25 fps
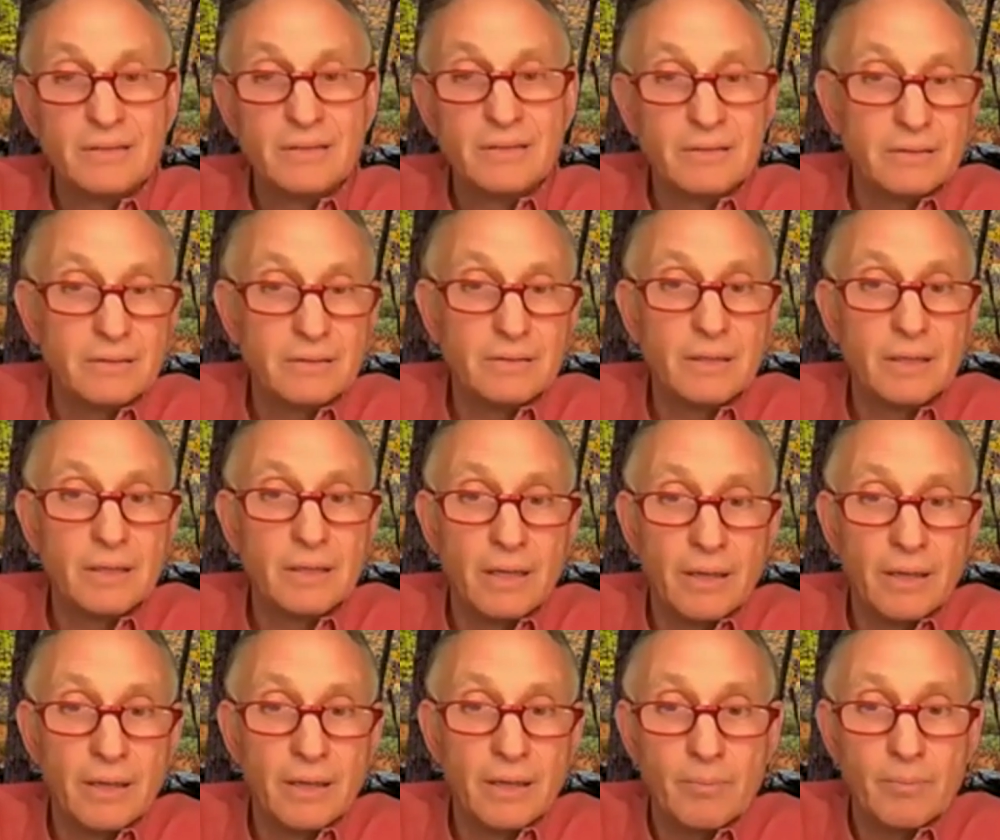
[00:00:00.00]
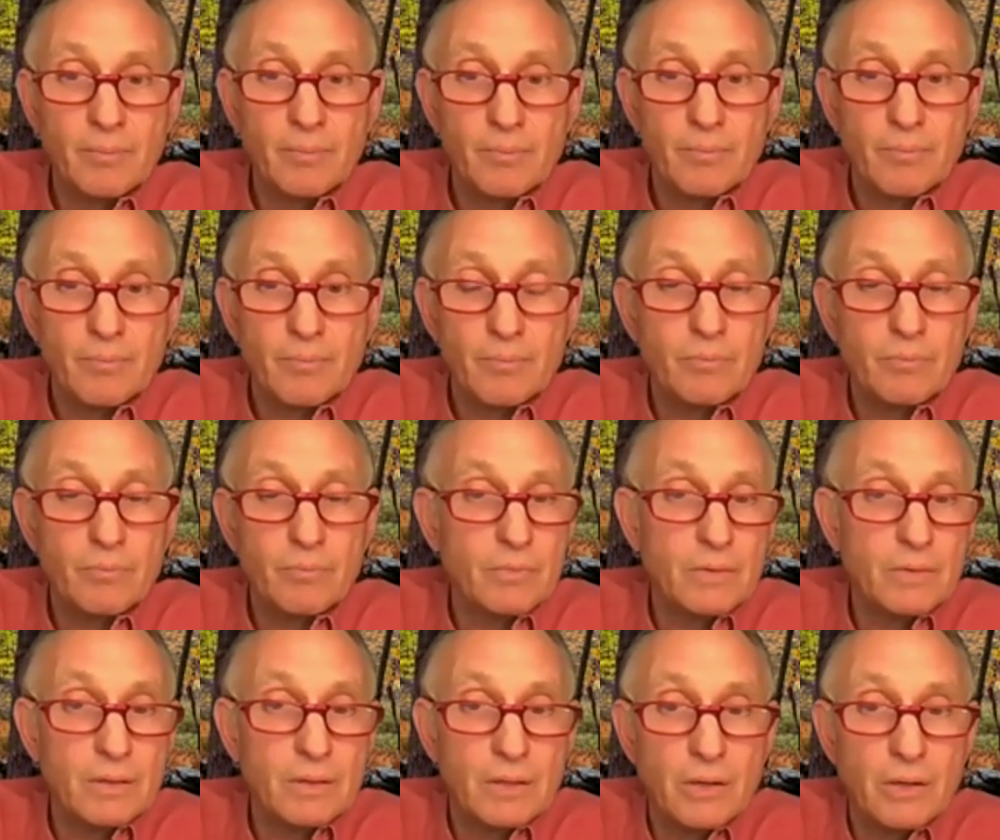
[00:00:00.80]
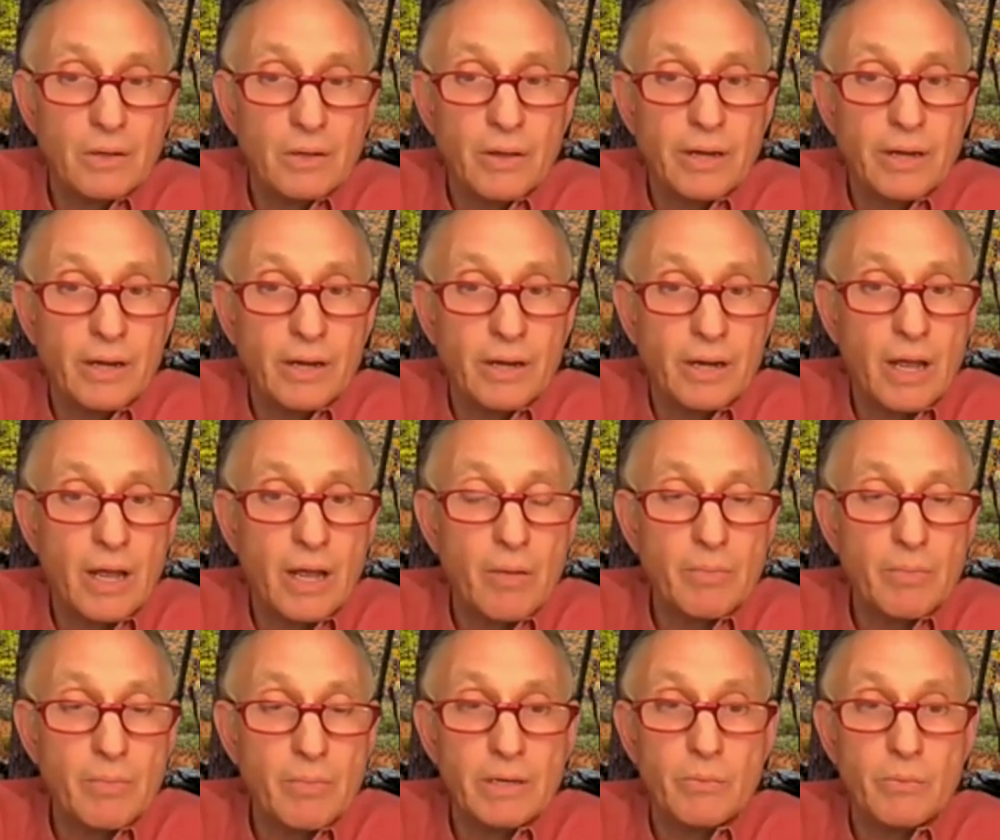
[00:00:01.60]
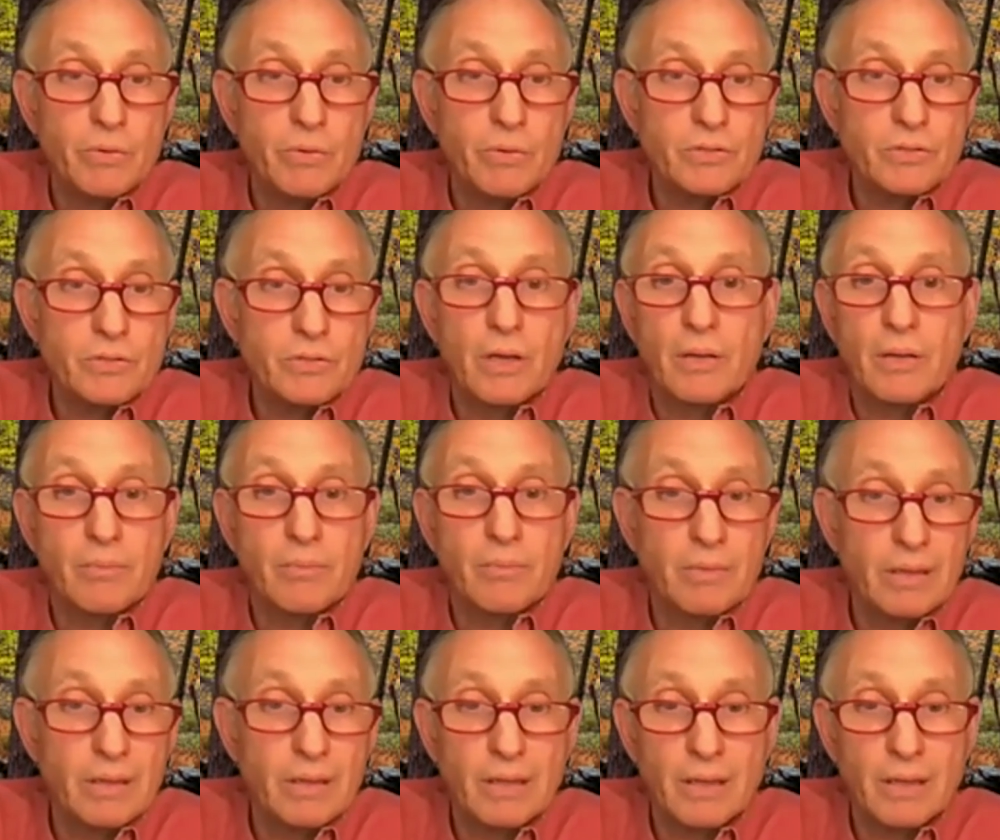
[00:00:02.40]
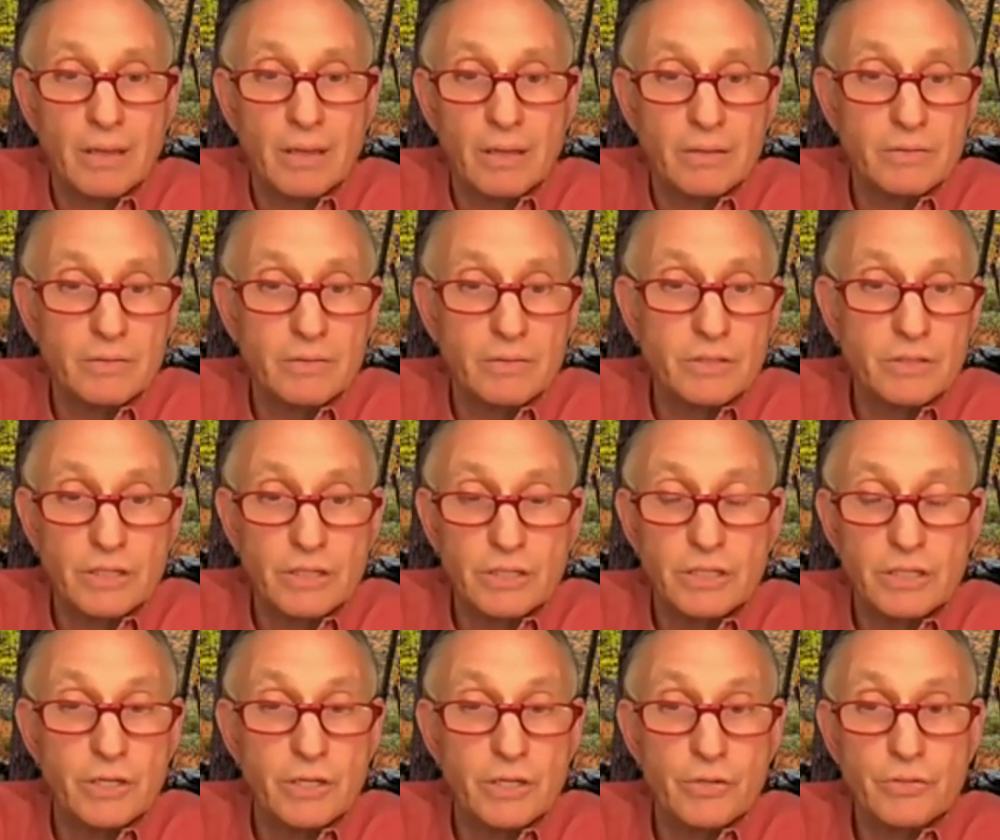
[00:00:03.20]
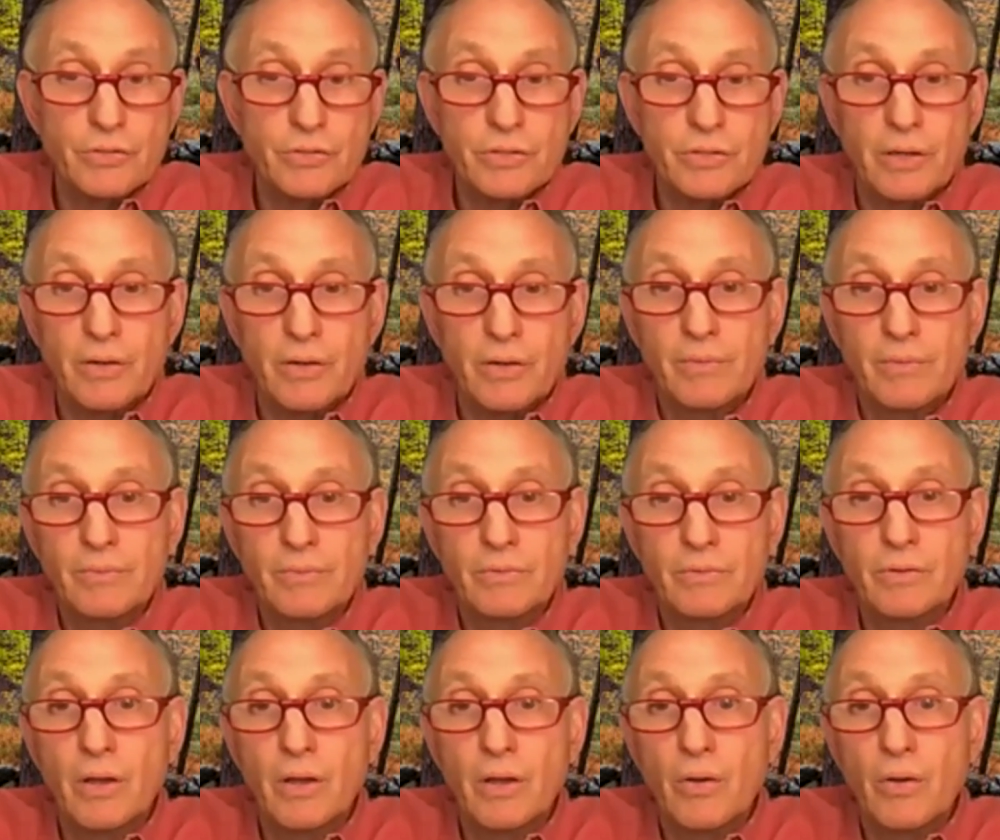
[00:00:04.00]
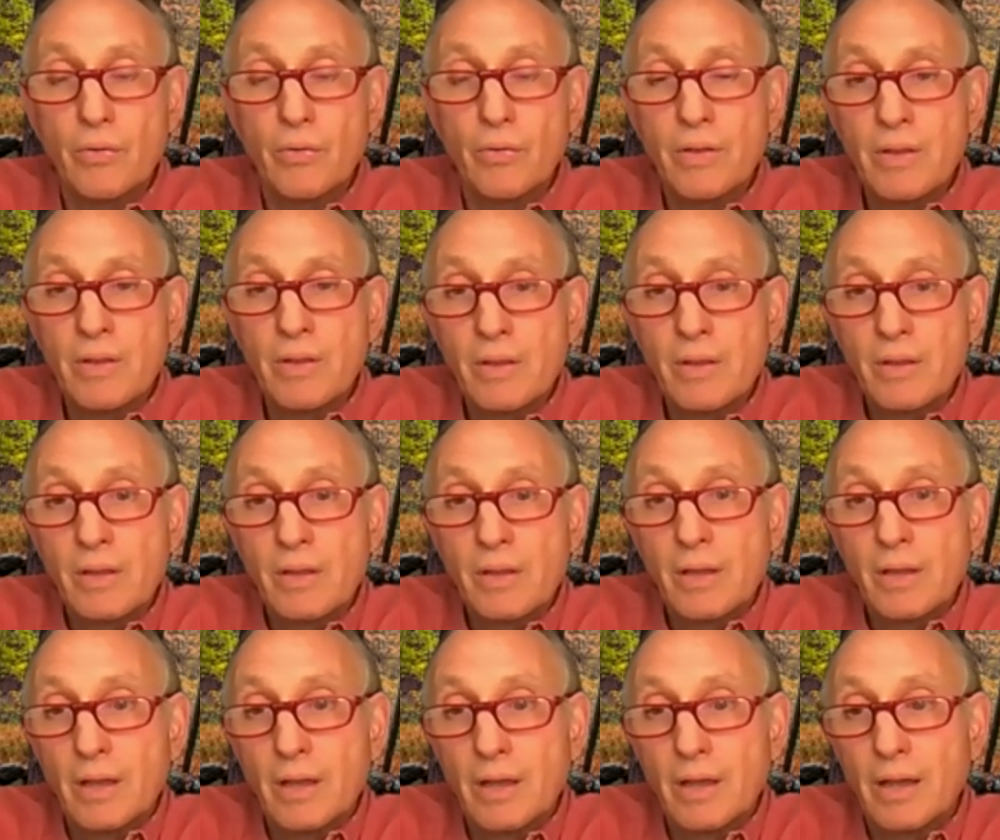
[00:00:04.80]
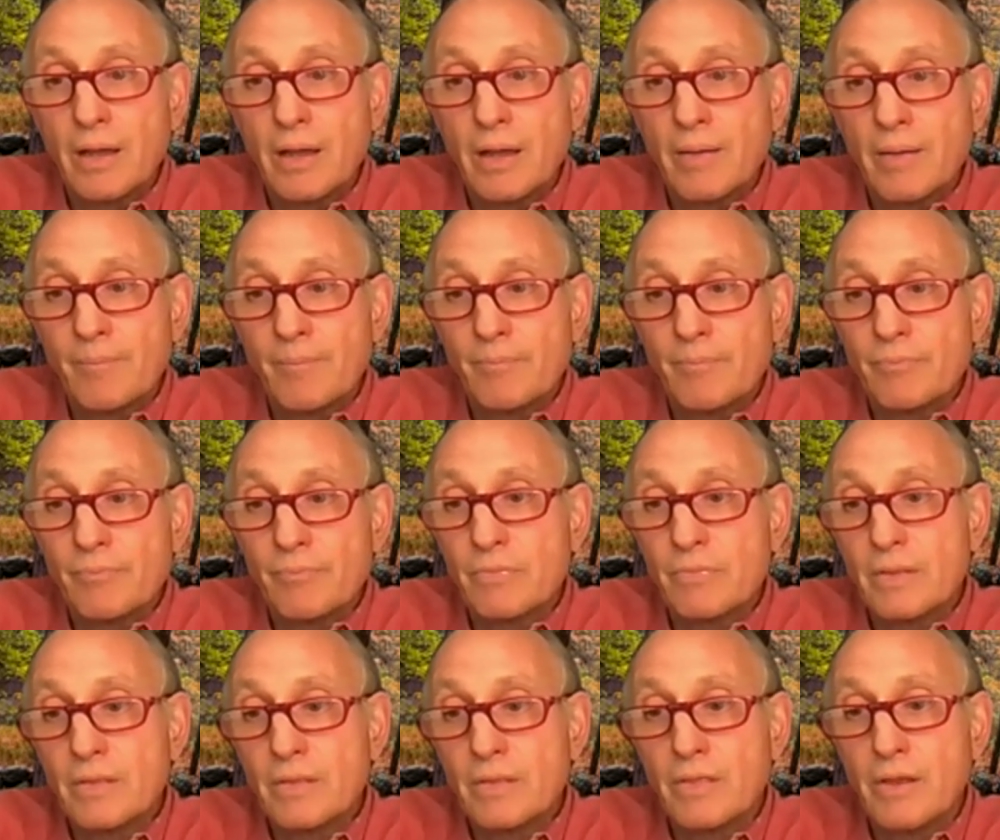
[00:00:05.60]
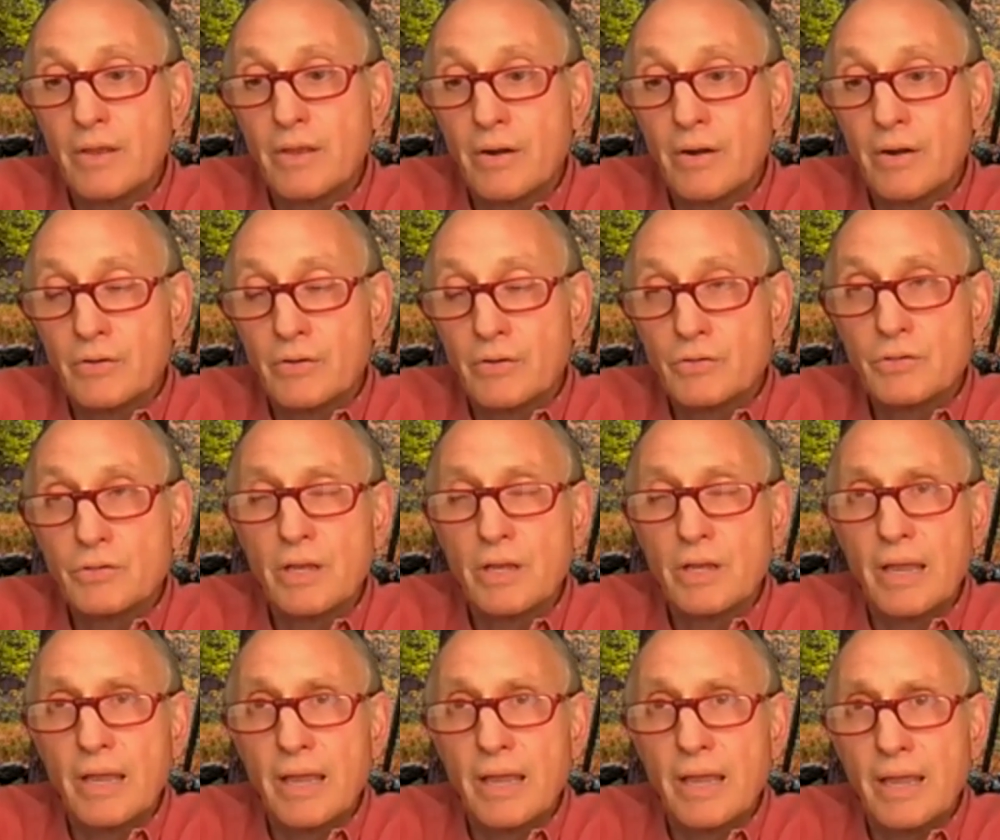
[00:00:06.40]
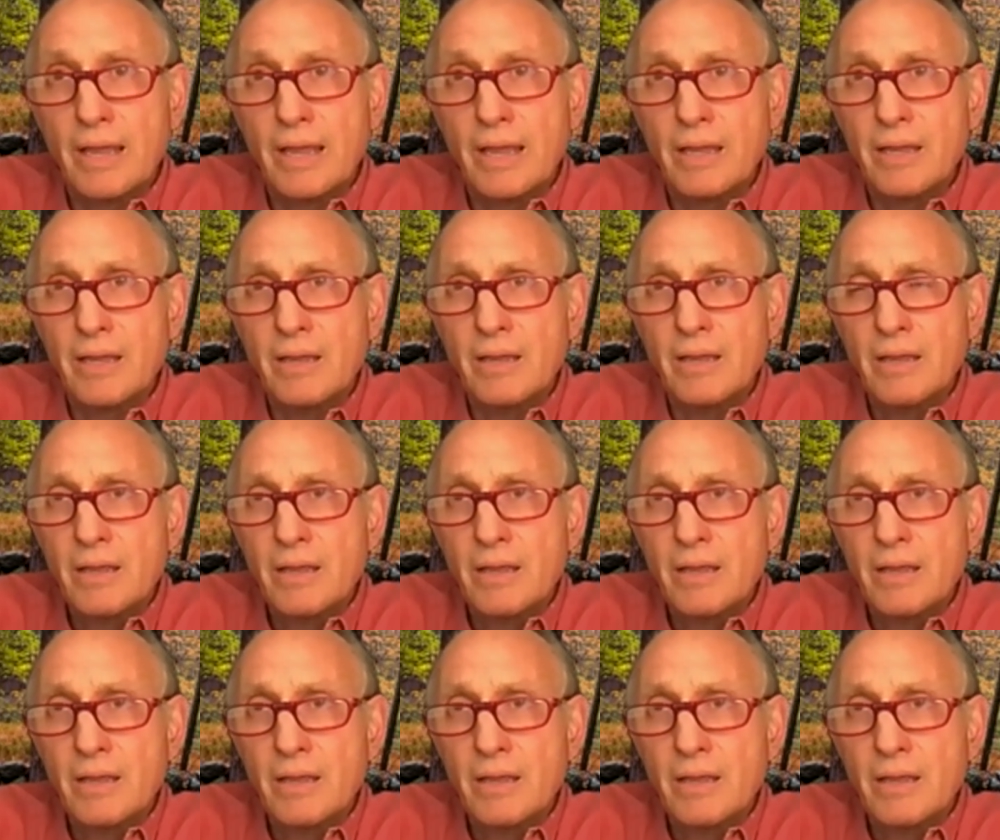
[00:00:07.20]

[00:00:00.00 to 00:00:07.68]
um, you know, I don't know how many we saw, uh, 60 or so. So, um, there's a,